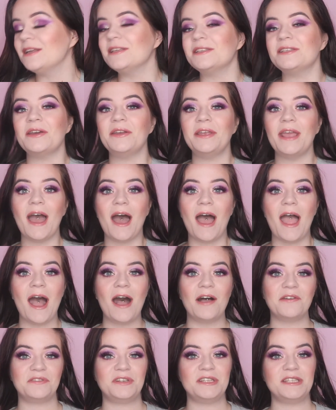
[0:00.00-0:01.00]
So yeah, I
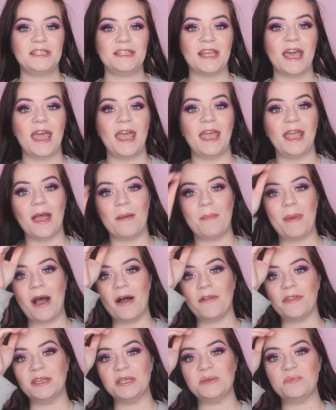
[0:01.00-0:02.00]
have to say
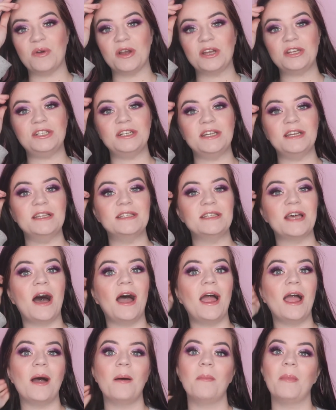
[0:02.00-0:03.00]
about these brushes,
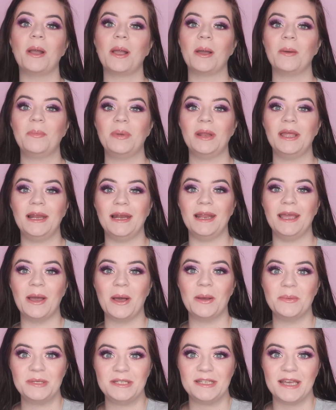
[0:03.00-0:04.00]
I am completely
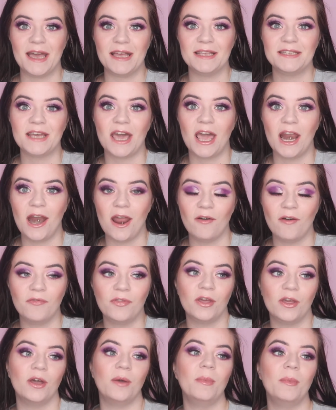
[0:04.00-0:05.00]
obsessed. I
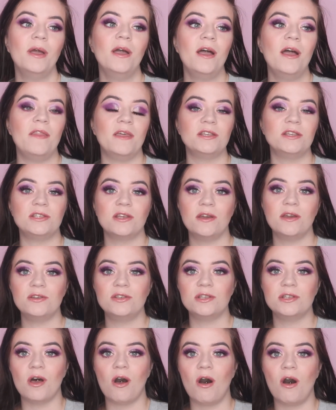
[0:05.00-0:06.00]
love them. They're so
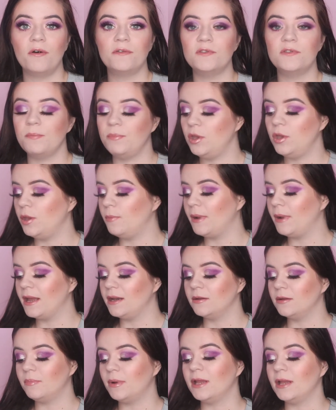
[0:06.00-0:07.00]
soft. The Beauty
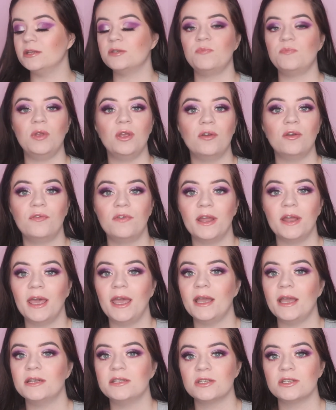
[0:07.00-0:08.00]
Blender blends
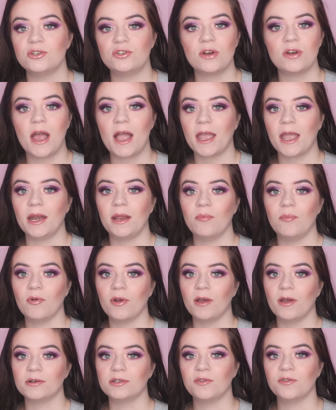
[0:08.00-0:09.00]
beautifully. It doesn't drag any
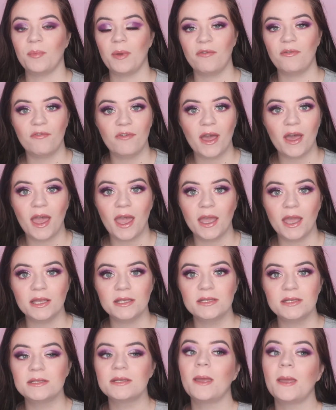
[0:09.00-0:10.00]
product off my
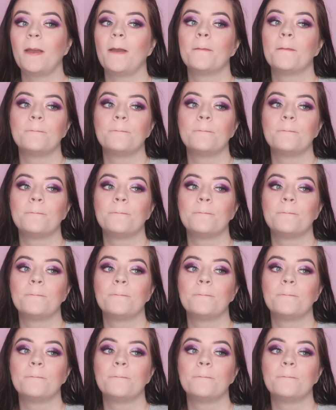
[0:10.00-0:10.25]
face.